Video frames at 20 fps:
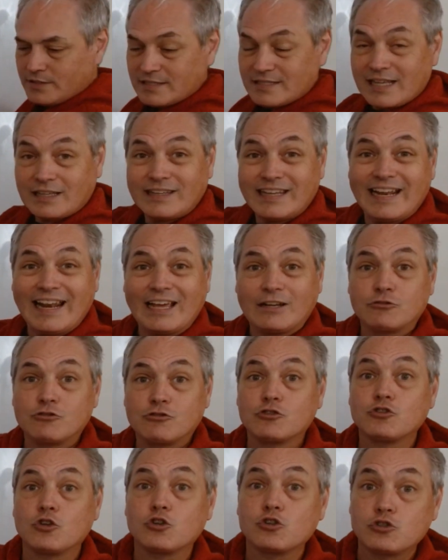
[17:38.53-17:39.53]
is that the
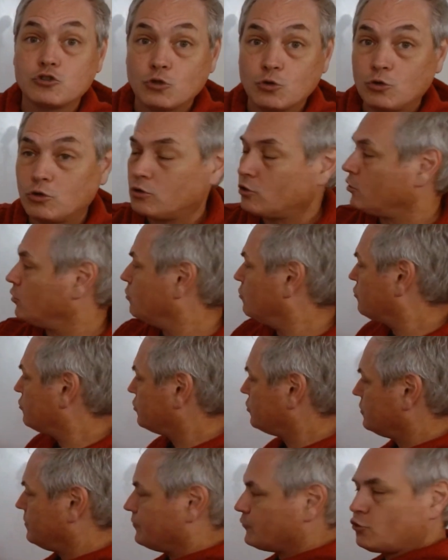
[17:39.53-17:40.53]
electrons are so
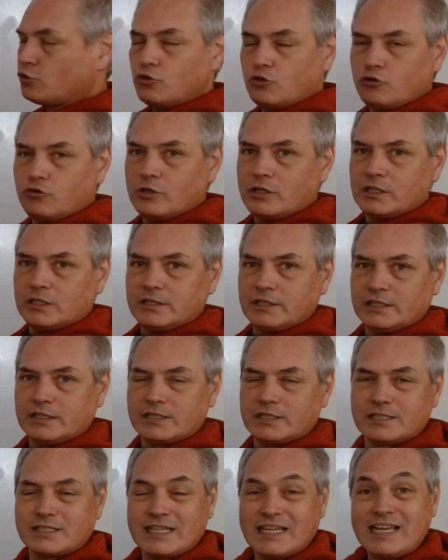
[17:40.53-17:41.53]
close to the
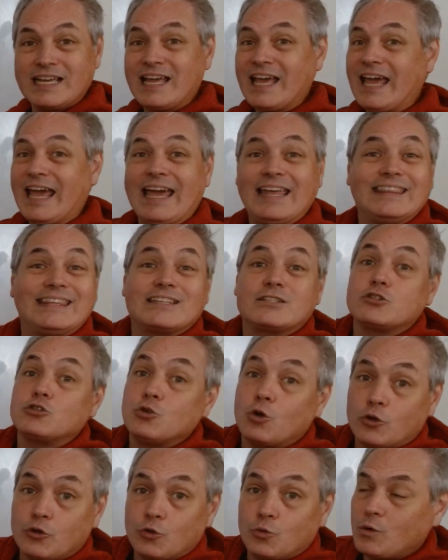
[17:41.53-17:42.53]
nucleus, and there's
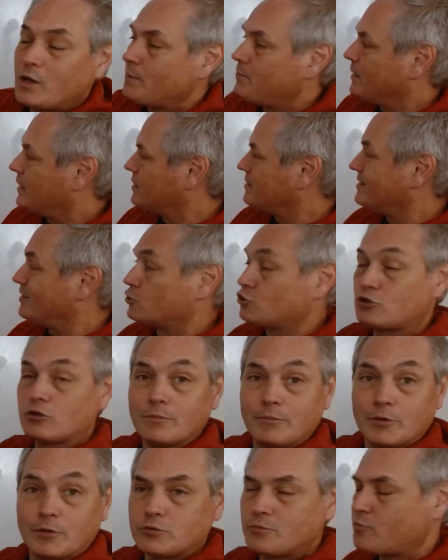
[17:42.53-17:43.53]
no other way because there's so
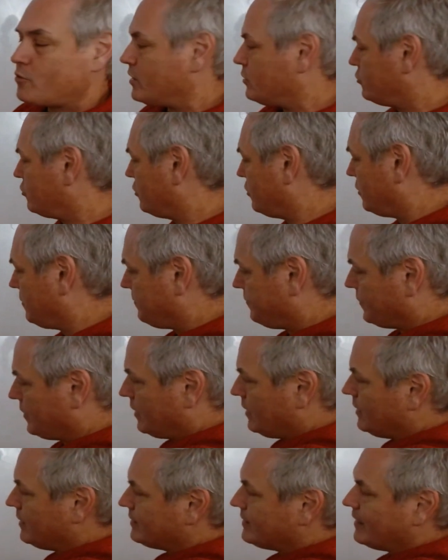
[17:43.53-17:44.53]
much pressure,
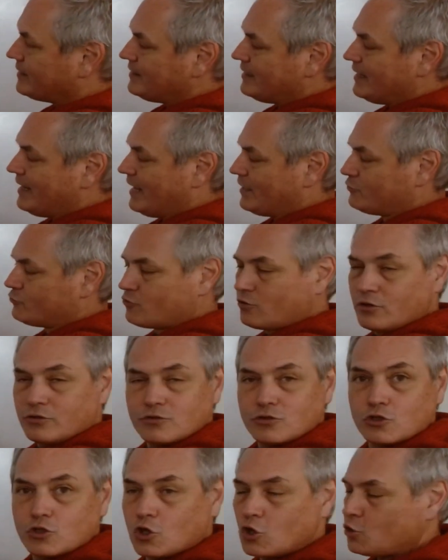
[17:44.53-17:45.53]
that the
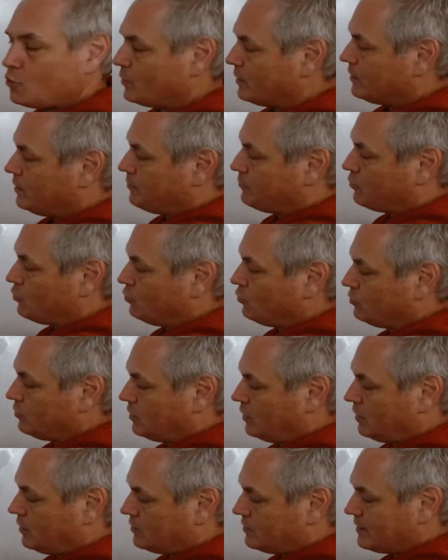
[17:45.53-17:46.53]
electrons go with the
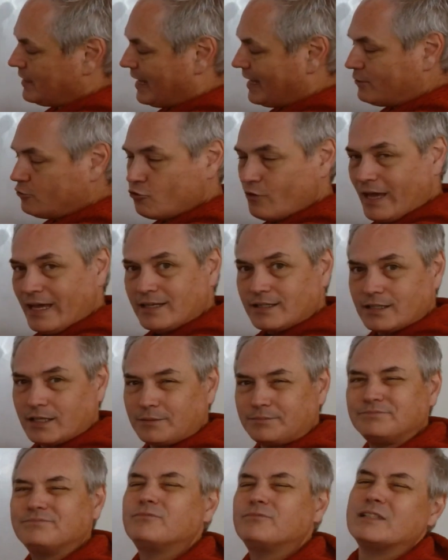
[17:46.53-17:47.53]
protons and you end
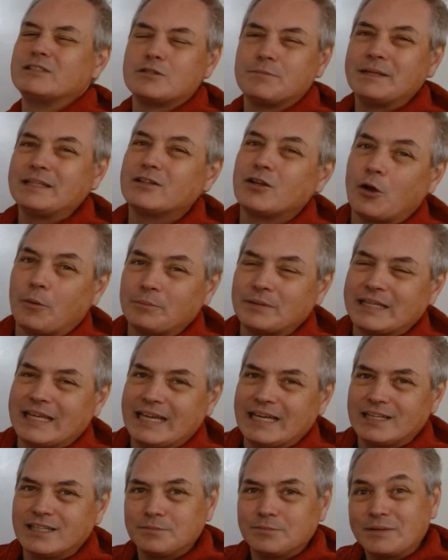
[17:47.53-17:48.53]
up, well, it's a bit
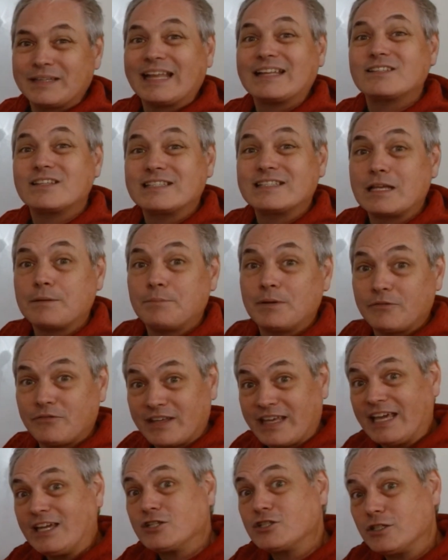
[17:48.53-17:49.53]
complicated, but that's a
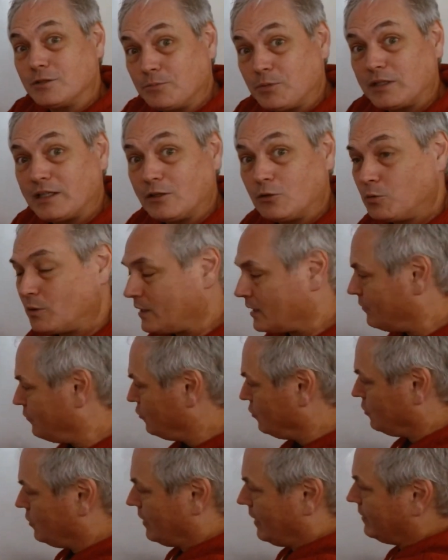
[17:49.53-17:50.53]
simplification, but it will give
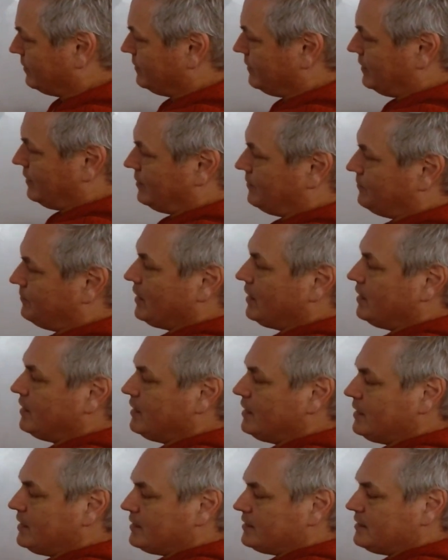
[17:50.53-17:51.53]
you an idea.
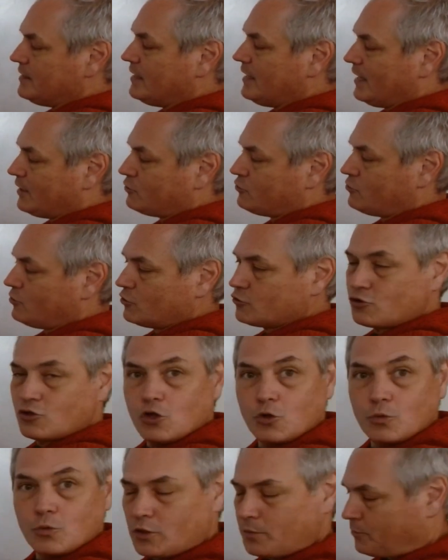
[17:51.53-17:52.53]
The electrons
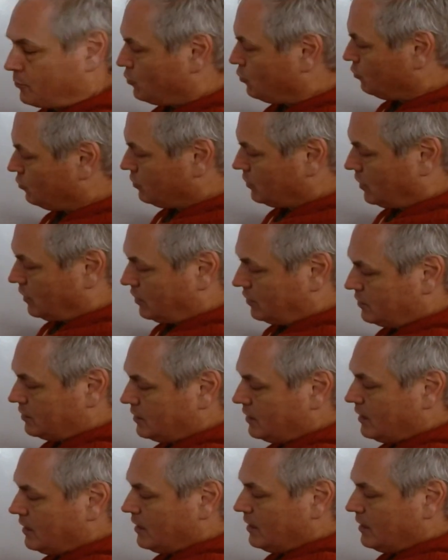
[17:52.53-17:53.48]
go with the protons